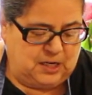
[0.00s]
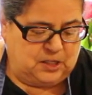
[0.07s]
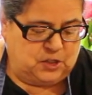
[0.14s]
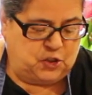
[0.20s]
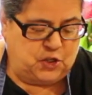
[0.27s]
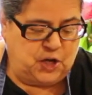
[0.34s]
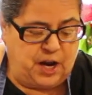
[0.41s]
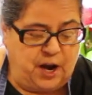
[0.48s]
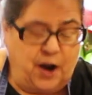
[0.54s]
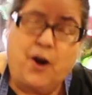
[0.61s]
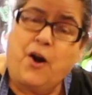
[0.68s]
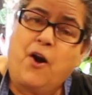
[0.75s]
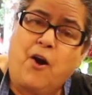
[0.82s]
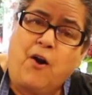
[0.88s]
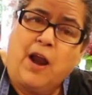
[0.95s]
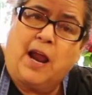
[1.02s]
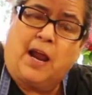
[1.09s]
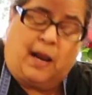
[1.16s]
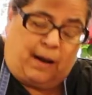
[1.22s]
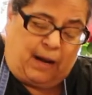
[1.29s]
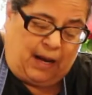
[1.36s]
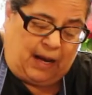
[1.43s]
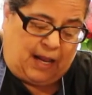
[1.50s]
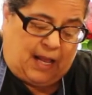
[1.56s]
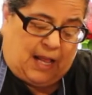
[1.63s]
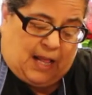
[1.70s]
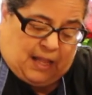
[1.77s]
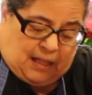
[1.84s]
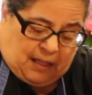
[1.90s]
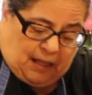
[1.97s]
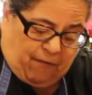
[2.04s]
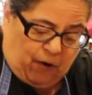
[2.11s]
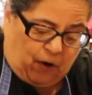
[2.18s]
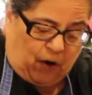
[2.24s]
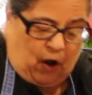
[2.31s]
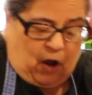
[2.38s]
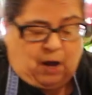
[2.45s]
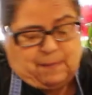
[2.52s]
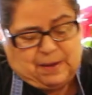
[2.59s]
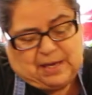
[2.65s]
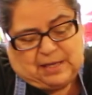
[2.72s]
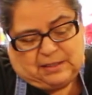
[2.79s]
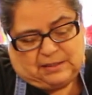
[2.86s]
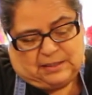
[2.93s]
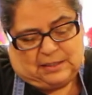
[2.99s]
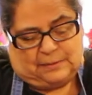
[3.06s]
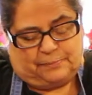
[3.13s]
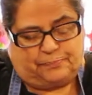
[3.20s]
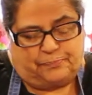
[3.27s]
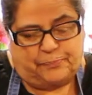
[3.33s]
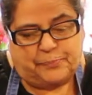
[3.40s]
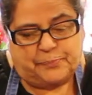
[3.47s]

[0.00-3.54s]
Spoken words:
share, and leave your comments